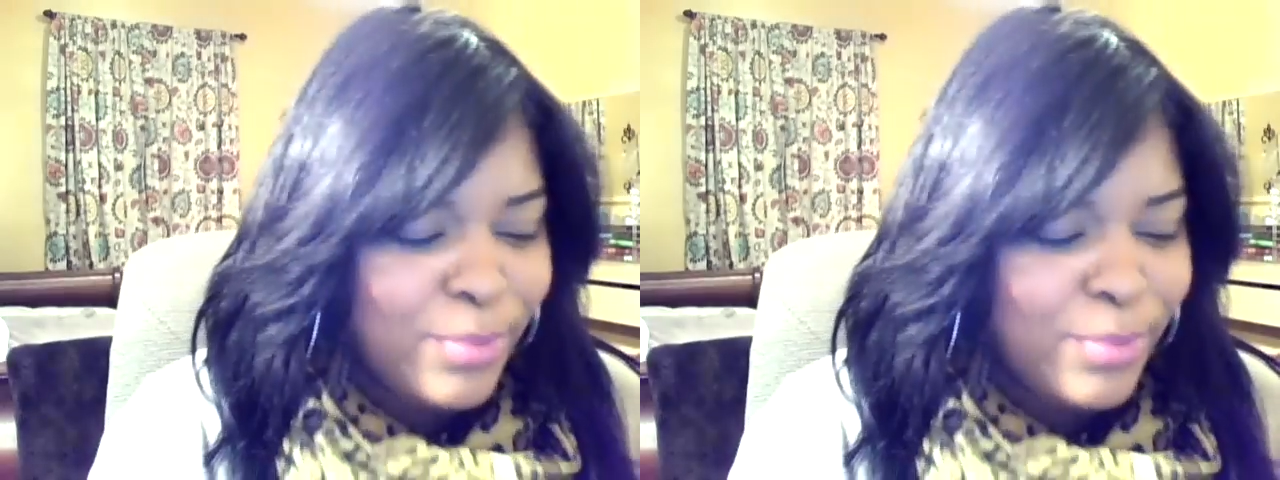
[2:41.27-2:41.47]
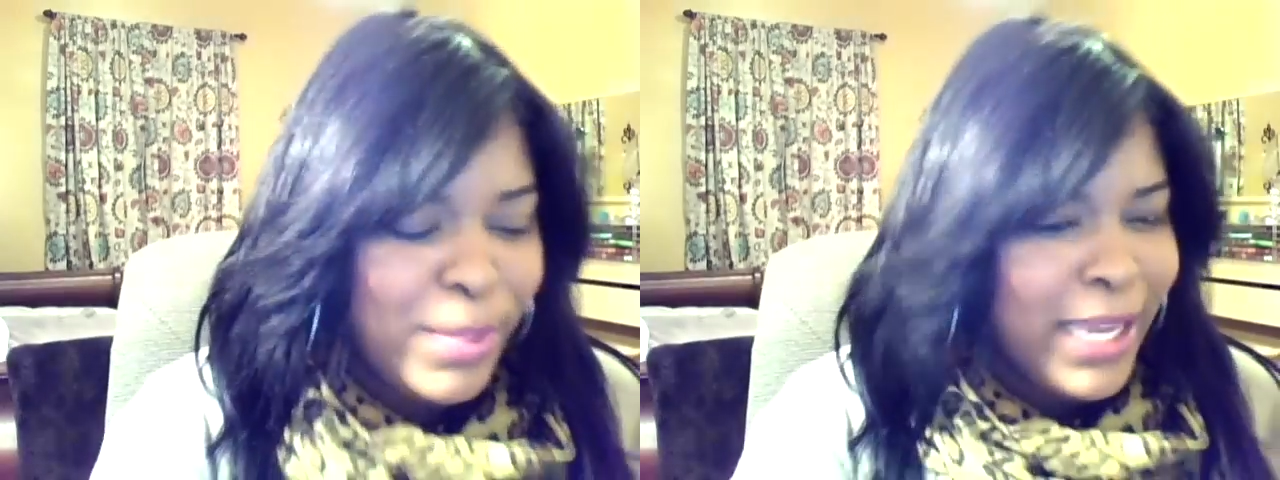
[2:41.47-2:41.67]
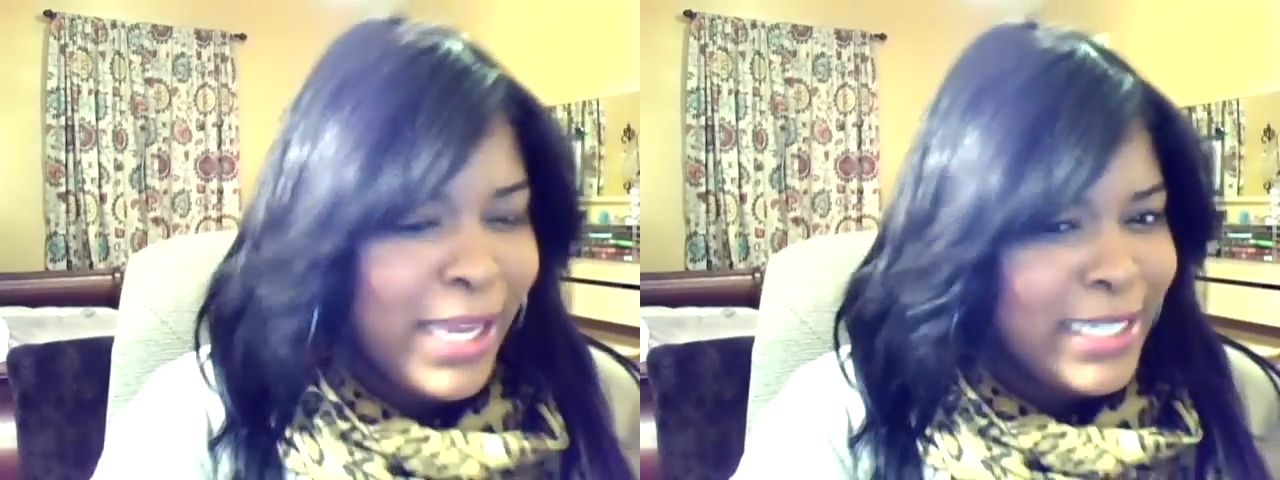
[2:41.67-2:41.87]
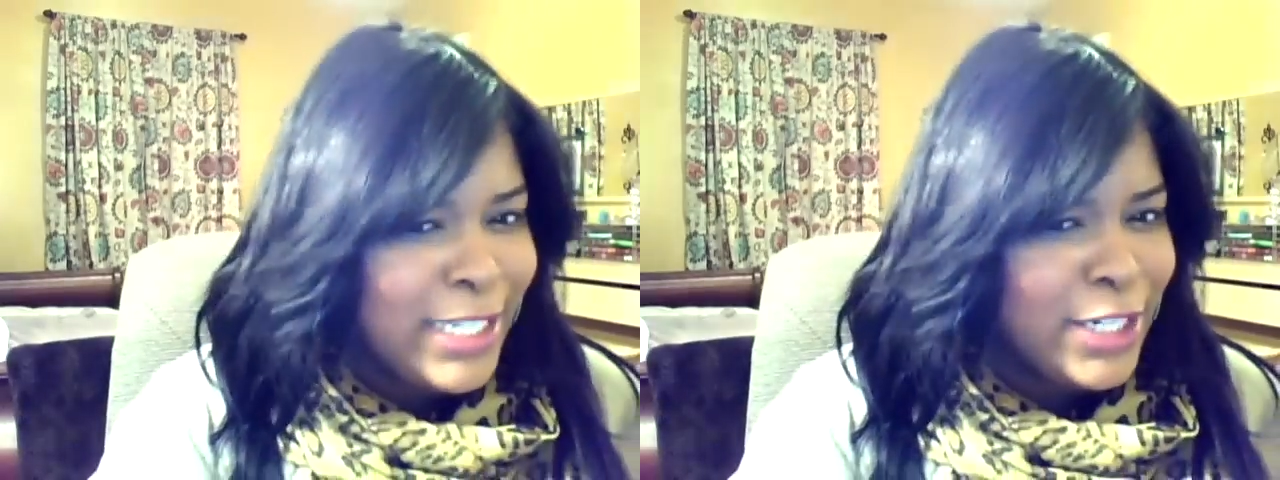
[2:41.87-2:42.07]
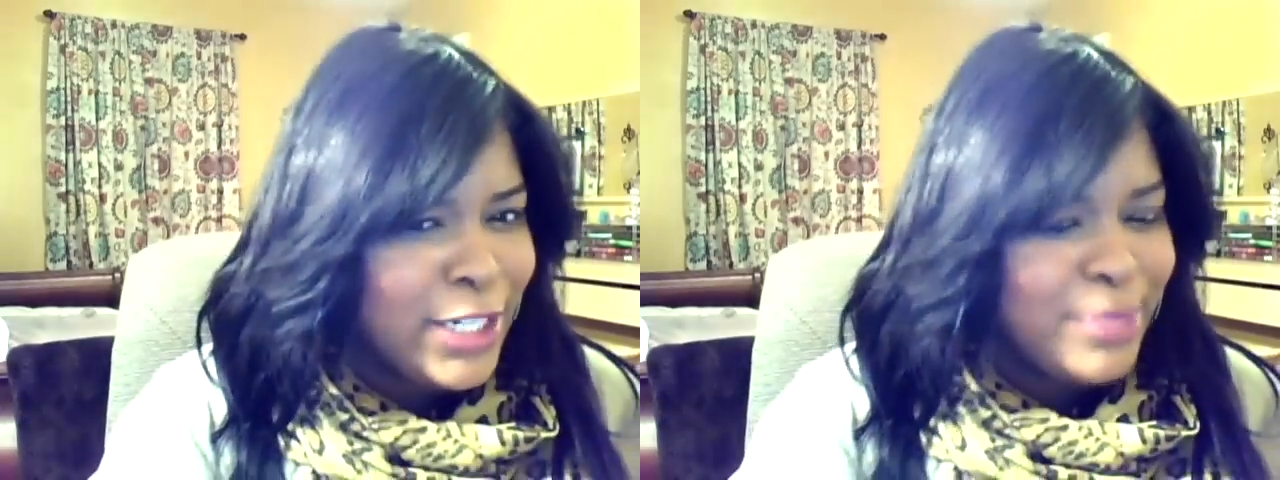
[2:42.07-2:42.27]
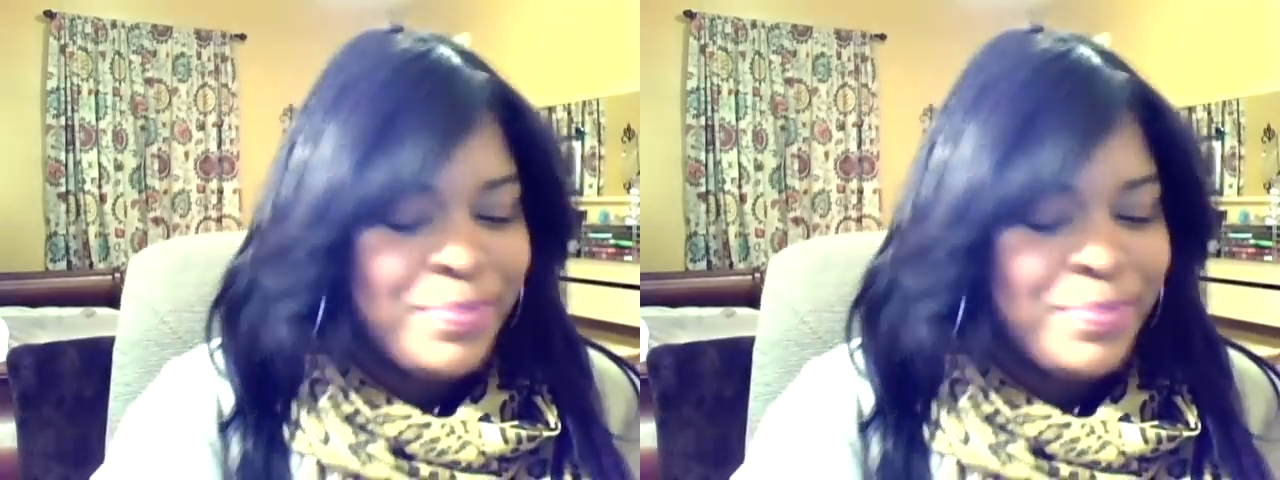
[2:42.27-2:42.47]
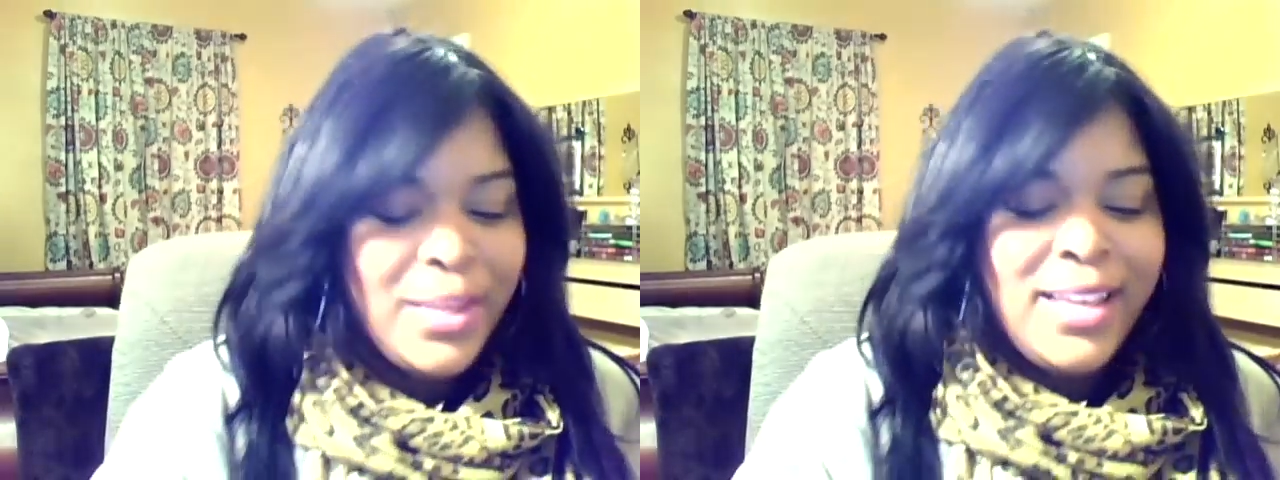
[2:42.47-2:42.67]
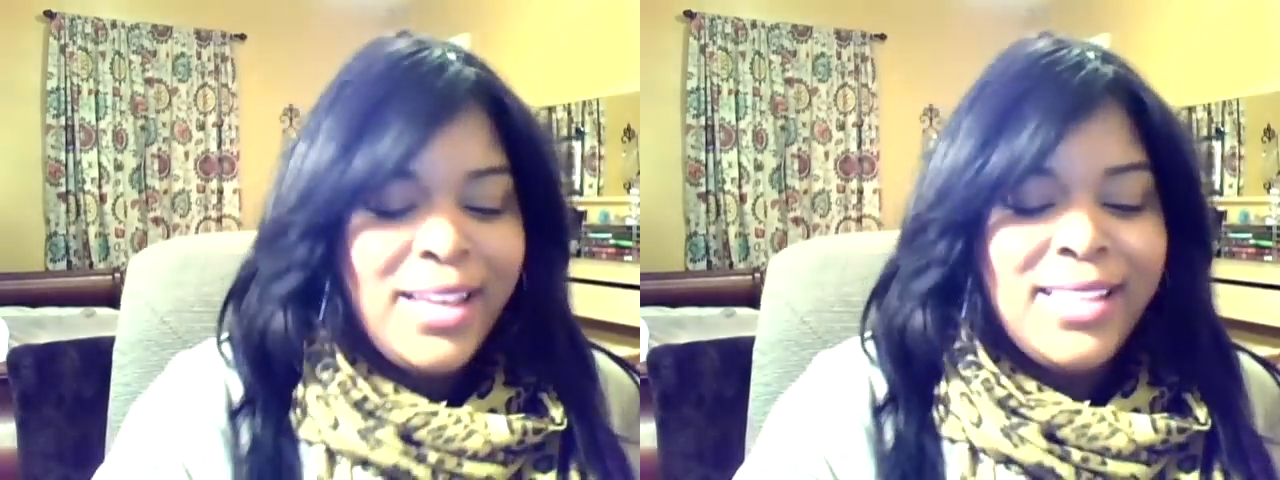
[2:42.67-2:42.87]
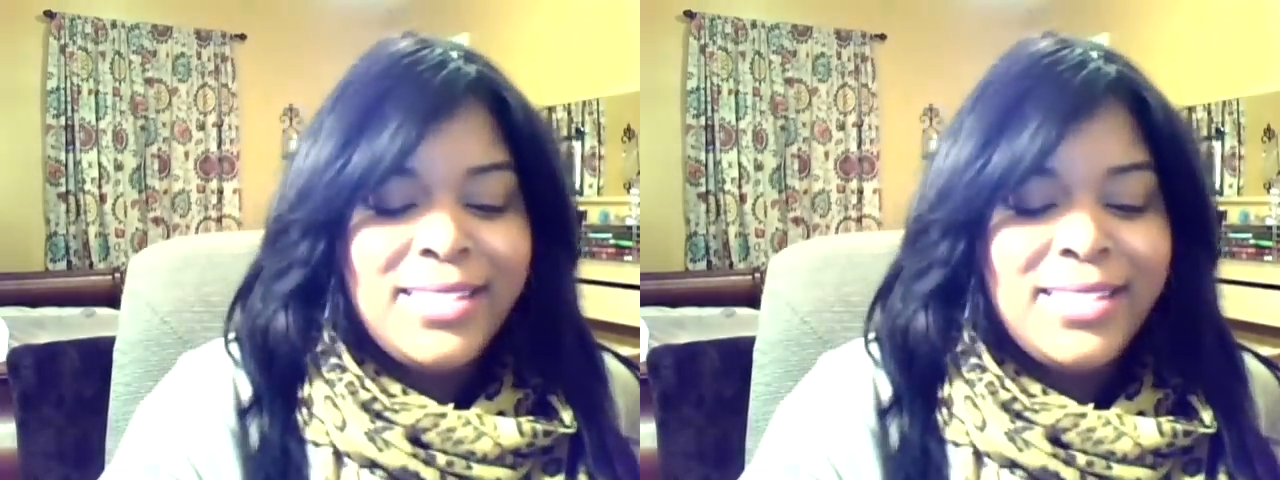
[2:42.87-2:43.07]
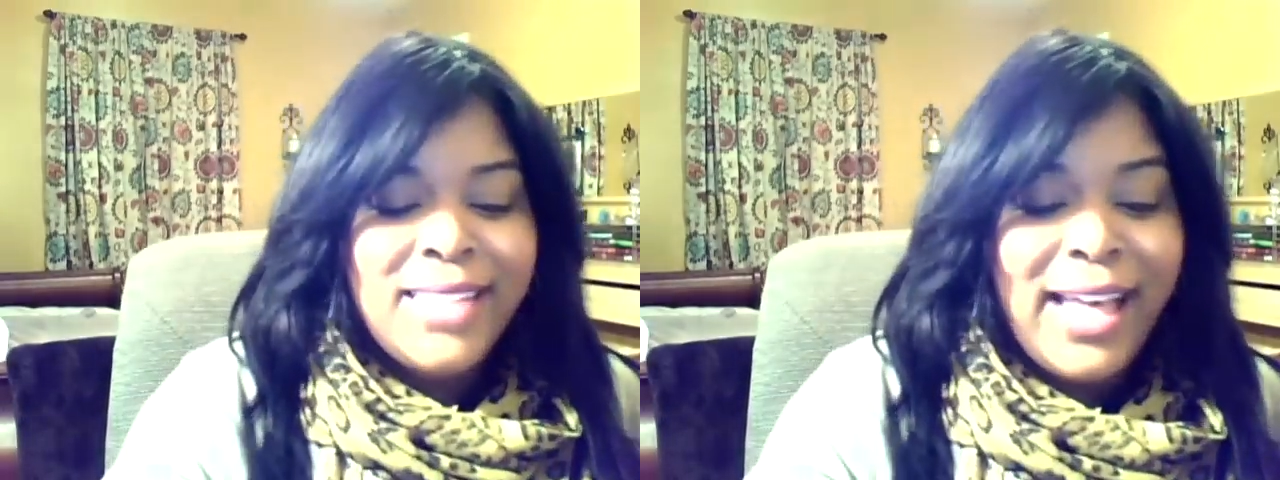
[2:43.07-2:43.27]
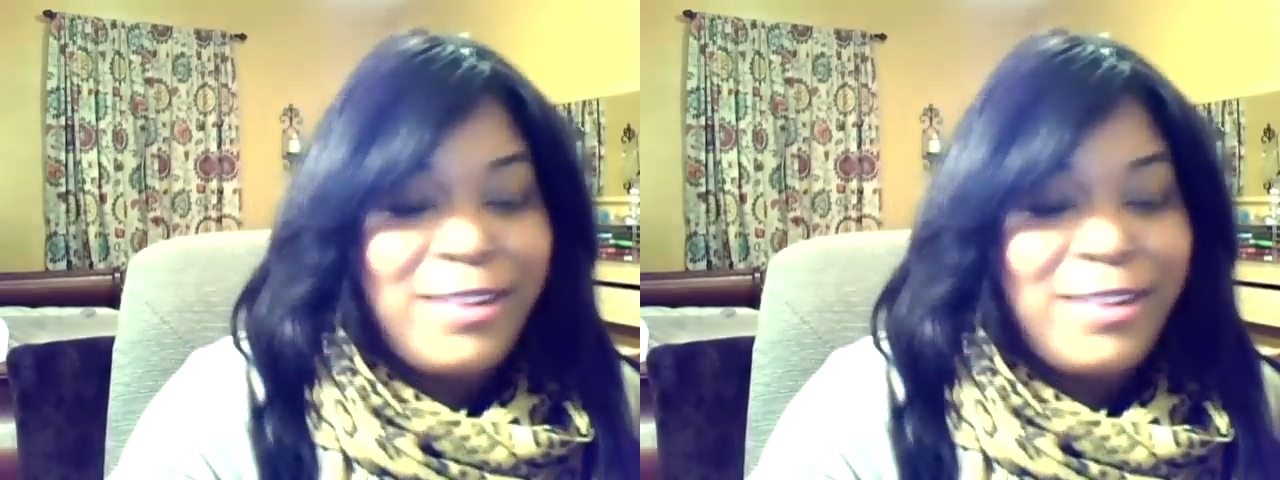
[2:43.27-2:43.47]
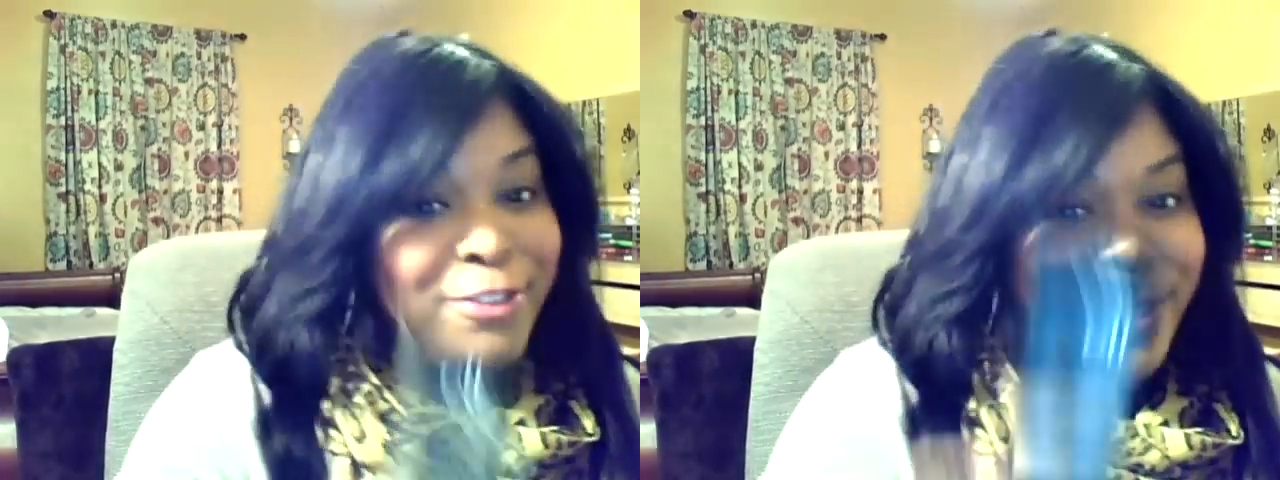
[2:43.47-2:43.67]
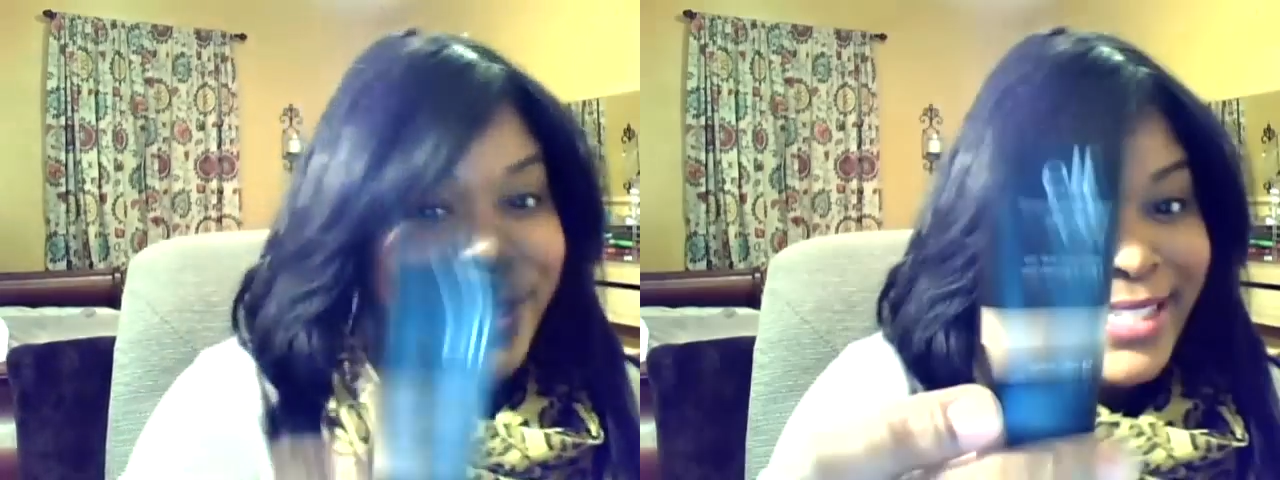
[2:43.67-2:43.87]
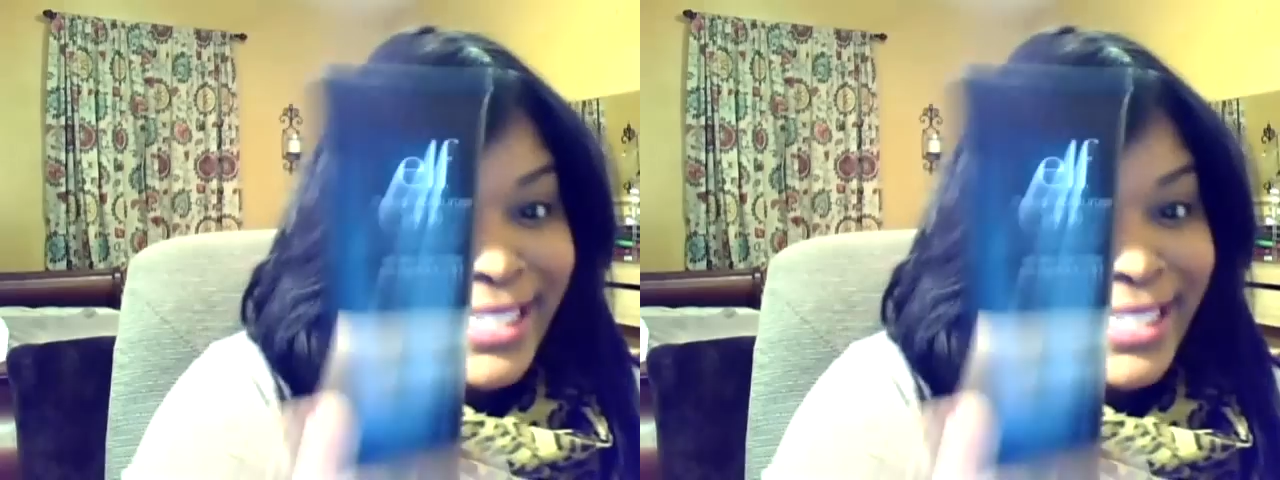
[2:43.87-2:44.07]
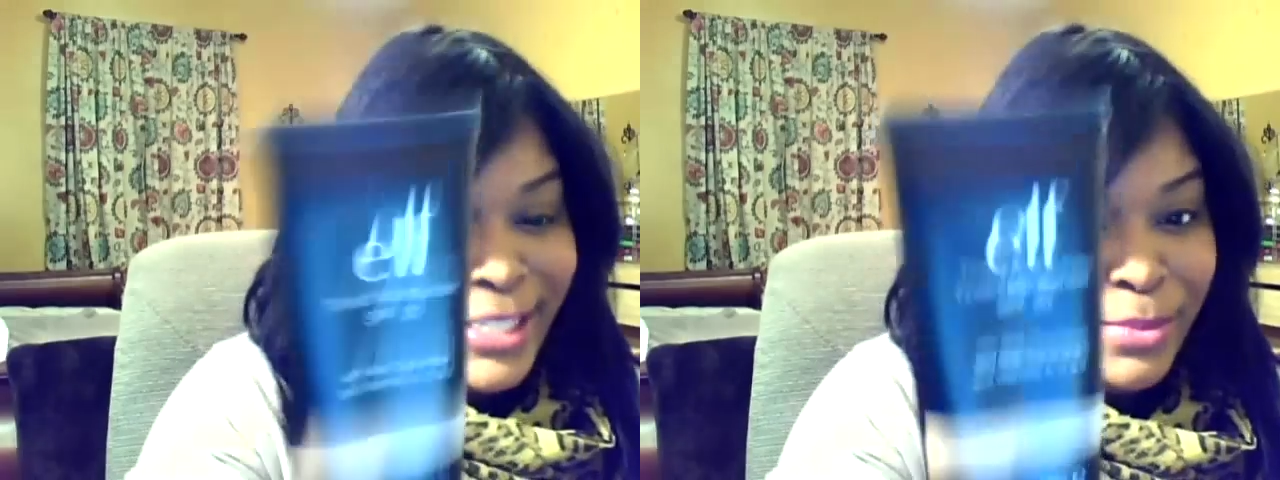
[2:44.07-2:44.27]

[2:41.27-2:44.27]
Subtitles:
be a contender? This is the e.l.f. Tinted